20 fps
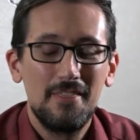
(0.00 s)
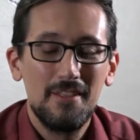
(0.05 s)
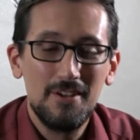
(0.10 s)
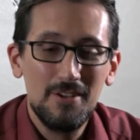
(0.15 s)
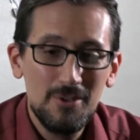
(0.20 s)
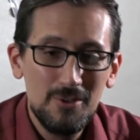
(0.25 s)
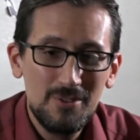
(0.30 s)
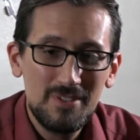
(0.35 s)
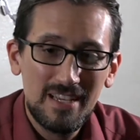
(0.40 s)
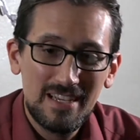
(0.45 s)

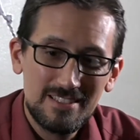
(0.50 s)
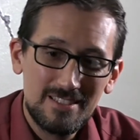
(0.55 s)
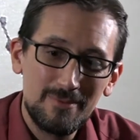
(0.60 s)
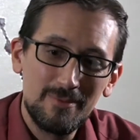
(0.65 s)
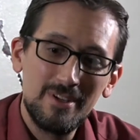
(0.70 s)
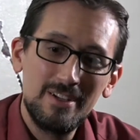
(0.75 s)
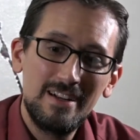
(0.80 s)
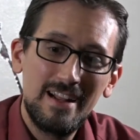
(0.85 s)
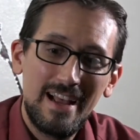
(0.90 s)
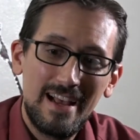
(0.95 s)
The New
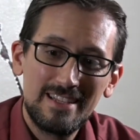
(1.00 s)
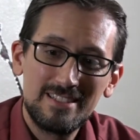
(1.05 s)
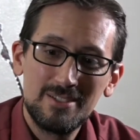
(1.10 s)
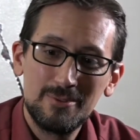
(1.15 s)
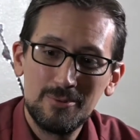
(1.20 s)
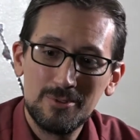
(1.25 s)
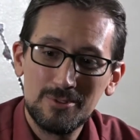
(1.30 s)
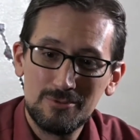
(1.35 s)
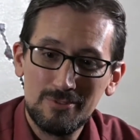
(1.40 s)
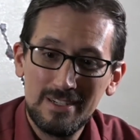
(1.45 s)
Testament,
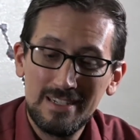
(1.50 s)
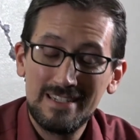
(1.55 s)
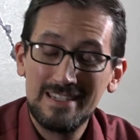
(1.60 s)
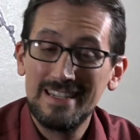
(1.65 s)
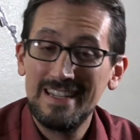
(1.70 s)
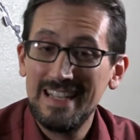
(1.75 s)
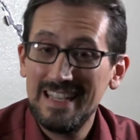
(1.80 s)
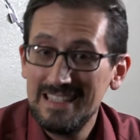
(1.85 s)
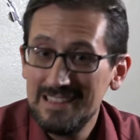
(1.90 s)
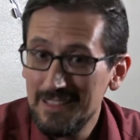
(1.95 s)
as it was
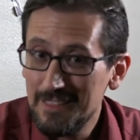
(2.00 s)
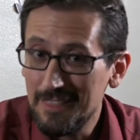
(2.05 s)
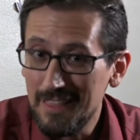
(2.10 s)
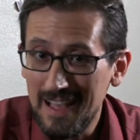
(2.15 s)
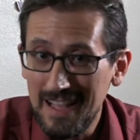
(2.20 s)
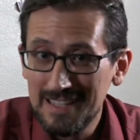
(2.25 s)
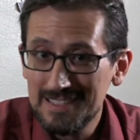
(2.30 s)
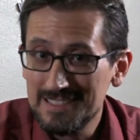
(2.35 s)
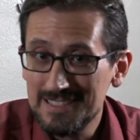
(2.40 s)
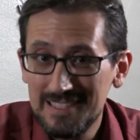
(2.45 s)
written in
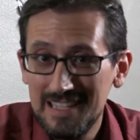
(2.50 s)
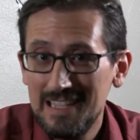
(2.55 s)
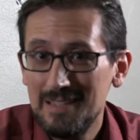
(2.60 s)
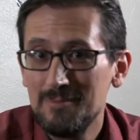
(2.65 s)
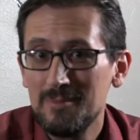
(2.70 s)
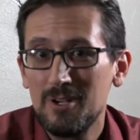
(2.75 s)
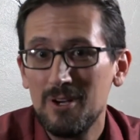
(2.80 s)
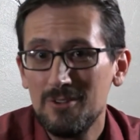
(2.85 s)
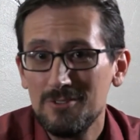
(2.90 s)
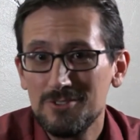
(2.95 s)
that
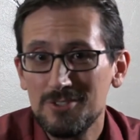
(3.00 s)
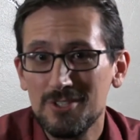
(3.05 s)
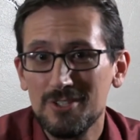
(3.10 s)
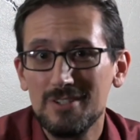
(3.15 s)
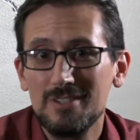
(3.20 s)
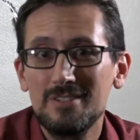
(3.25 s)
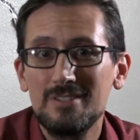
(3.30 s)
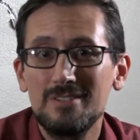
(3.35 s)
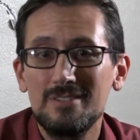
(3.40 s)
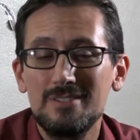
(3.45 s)
same
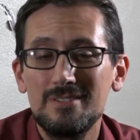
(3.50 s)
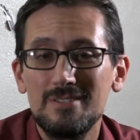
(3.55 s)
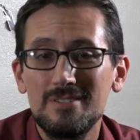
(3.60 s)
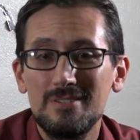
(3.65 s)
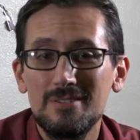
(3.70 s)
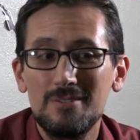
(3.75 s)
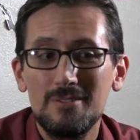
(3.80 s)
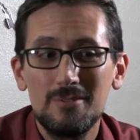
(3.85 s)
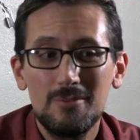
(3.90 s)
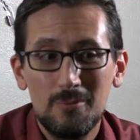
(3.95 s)
culture,
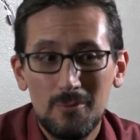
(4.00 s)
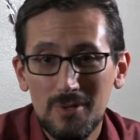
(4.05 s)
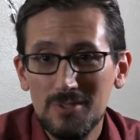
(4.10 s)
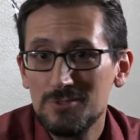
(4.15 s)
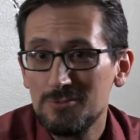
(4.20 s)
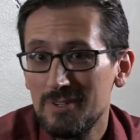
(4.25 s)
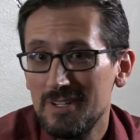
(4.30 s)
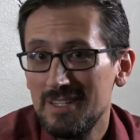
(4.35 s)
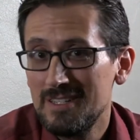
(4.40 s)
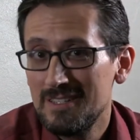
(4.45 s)

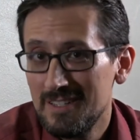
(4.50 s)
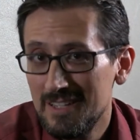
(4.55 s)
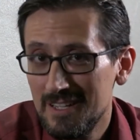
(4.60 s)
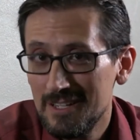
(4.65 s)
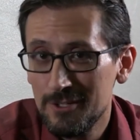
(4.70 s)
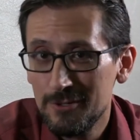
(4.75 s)
was written